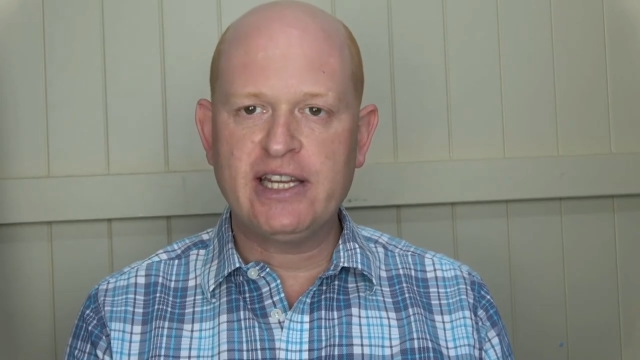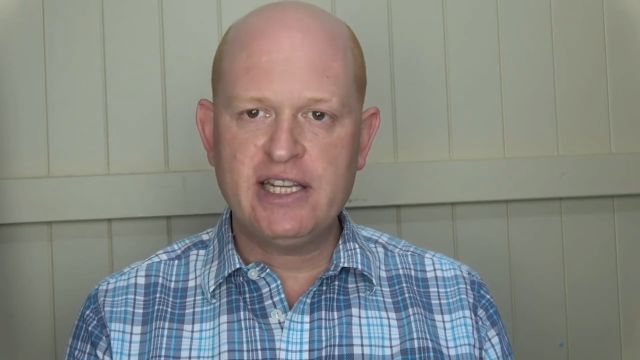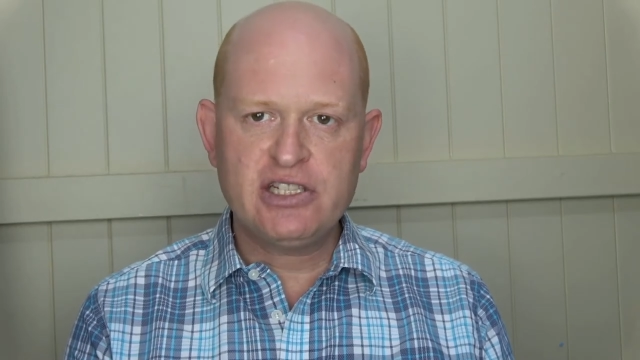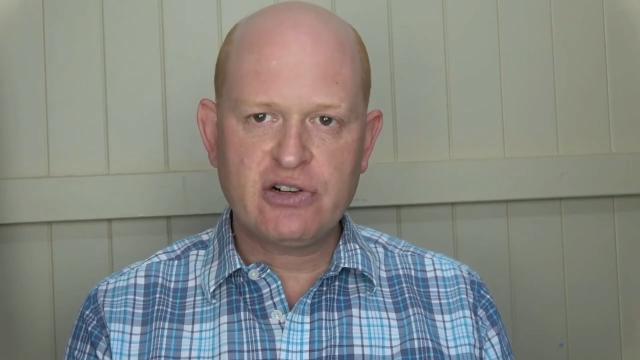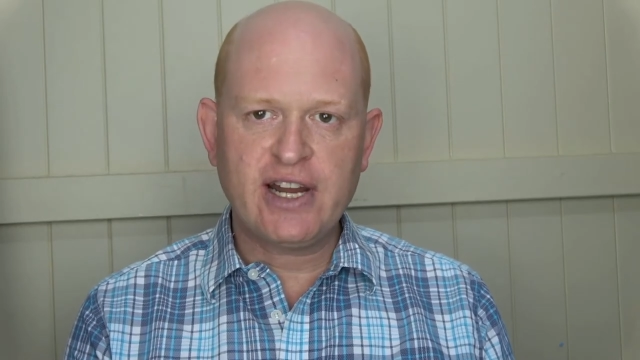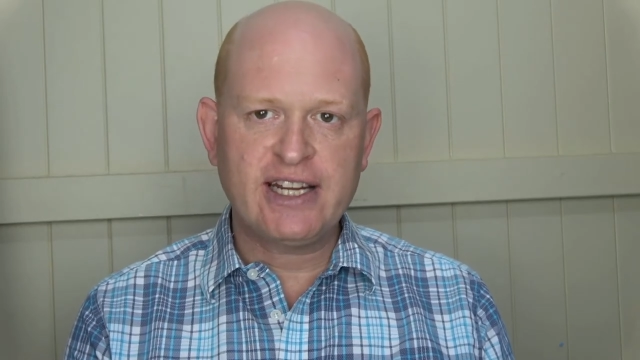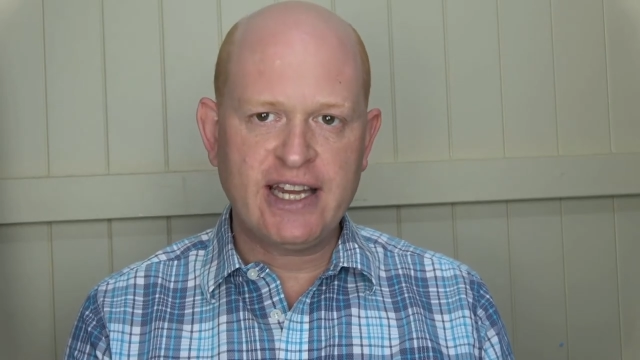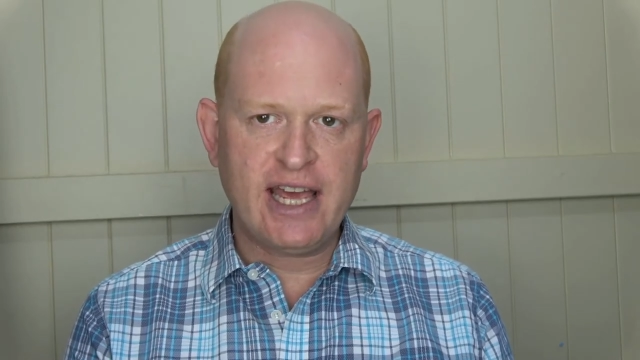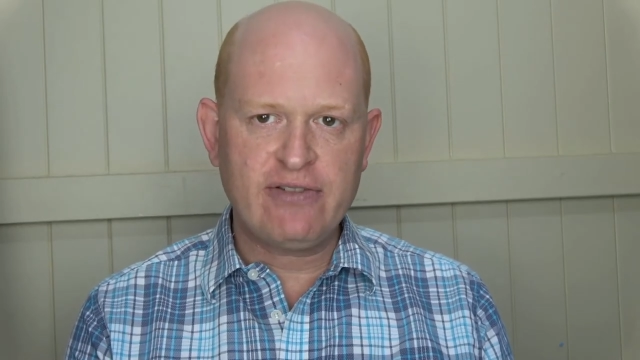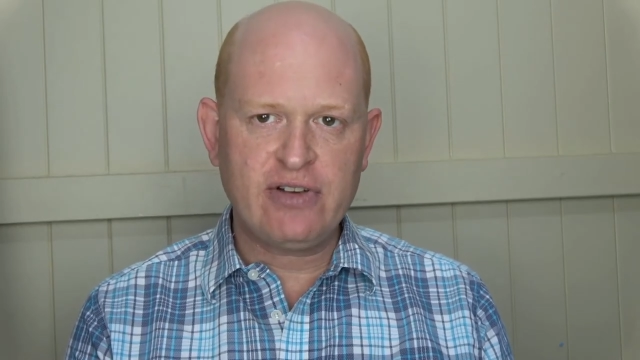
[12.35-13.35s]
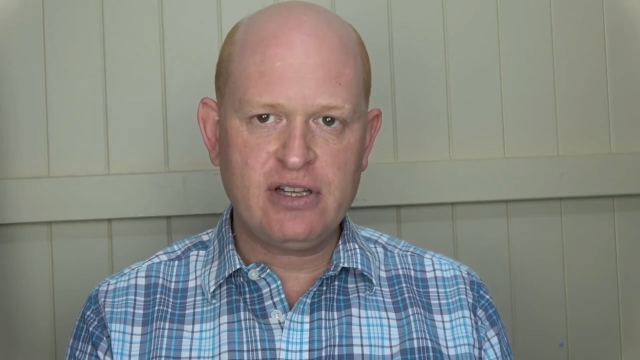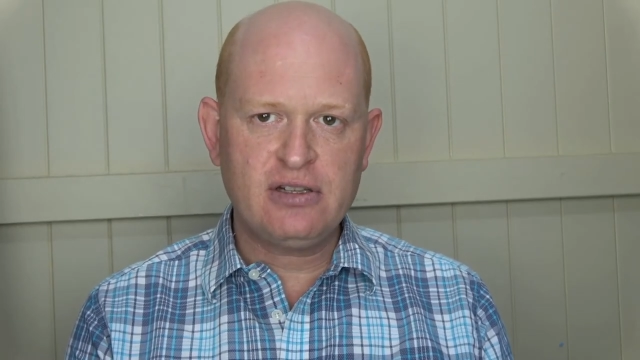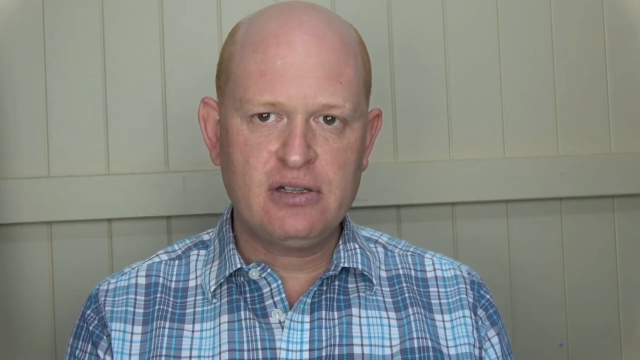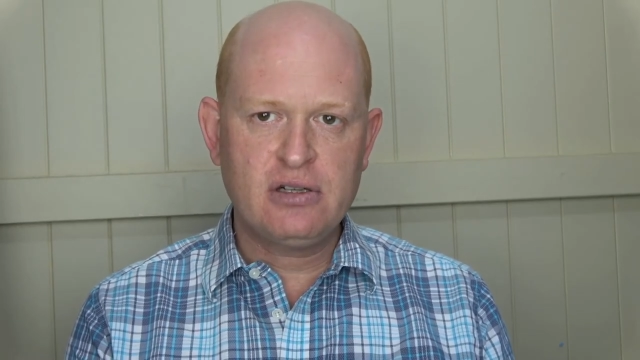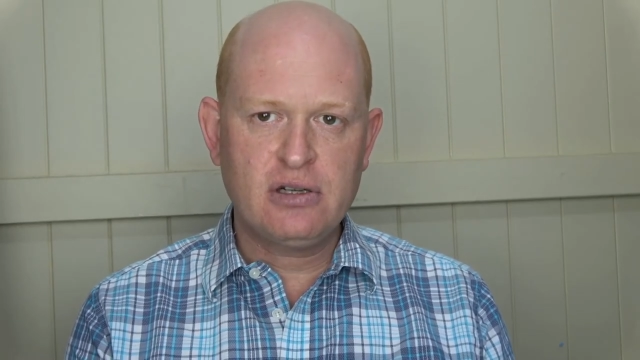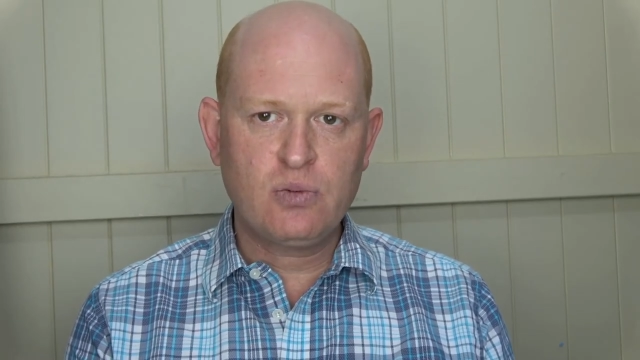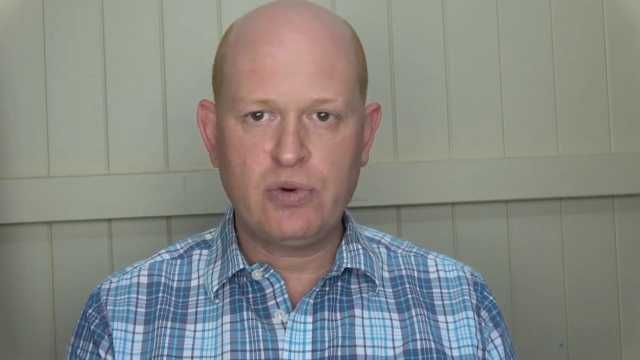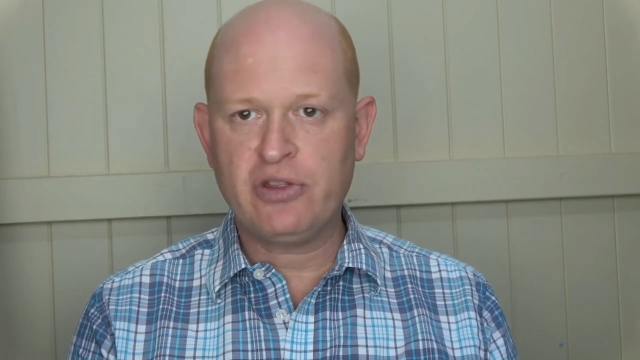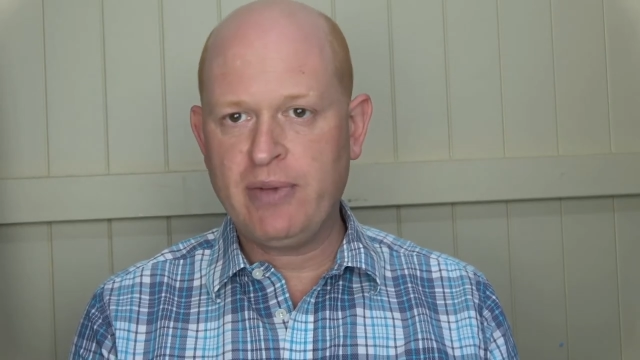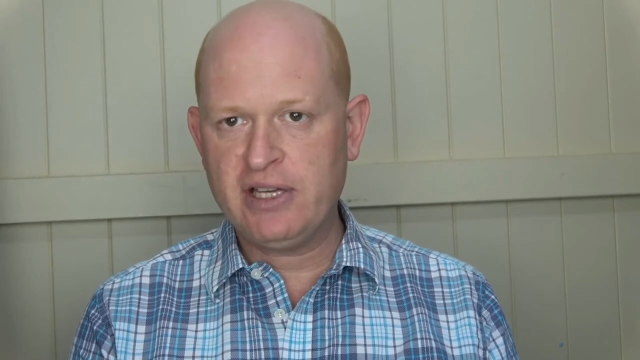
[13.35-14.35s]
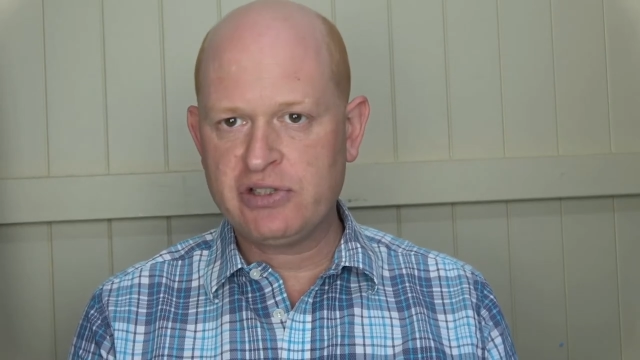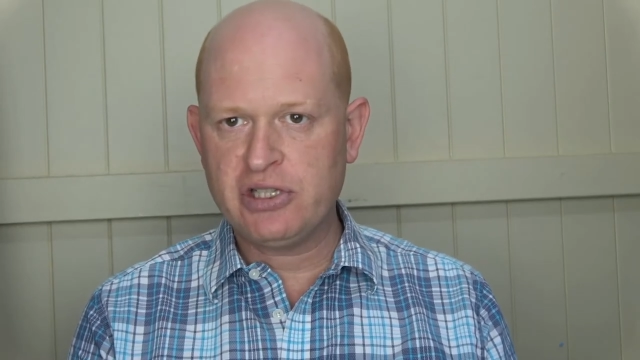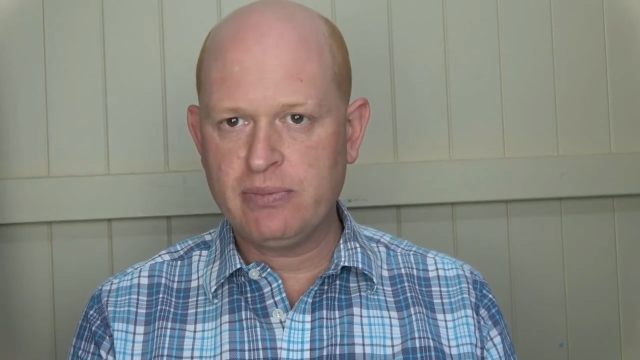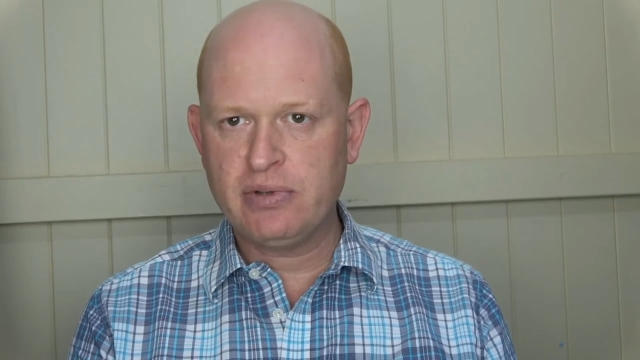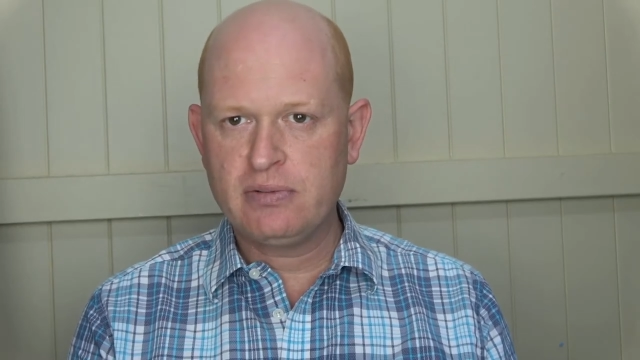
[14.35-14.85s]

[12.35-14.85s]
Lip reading: integrate Canva with Mailchimp.